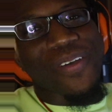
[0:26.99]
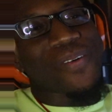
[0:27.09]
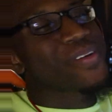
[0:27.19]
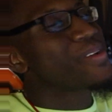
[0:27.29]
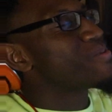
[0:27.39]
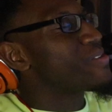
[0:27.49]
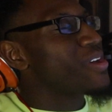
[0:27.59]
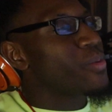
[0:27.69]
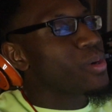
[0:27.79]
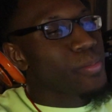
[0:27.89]
What up though, y'all?
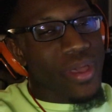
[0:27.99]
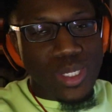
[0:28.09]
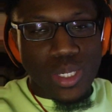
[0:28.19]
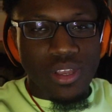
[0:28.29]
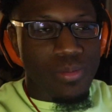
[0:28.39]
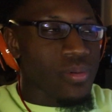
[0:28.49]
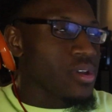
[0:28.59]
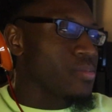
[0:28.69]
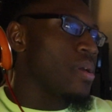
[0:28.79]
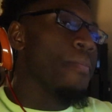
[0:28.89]
Welcome back to another banger,
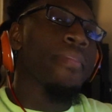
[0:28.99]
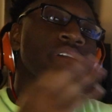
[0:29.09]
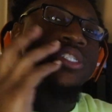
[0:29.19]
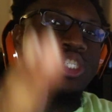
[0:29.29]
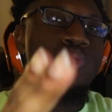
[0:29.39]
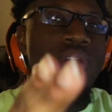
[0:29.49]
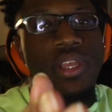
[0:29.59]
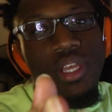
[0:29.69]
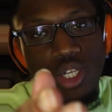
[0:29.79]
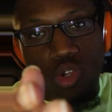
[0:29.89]
man. Make sure you hit
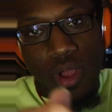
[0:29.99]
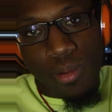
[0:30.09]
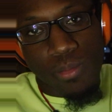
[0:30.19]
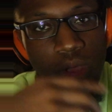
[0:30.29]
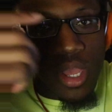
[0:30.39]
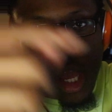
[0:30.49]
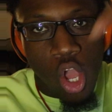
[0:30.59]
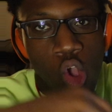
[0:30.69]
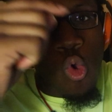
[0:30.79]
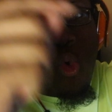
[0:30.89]
that subscribe button
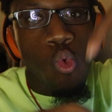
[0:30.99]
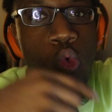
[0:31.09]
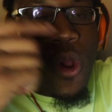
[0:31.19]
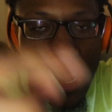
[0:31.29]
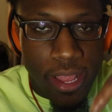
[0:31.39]
right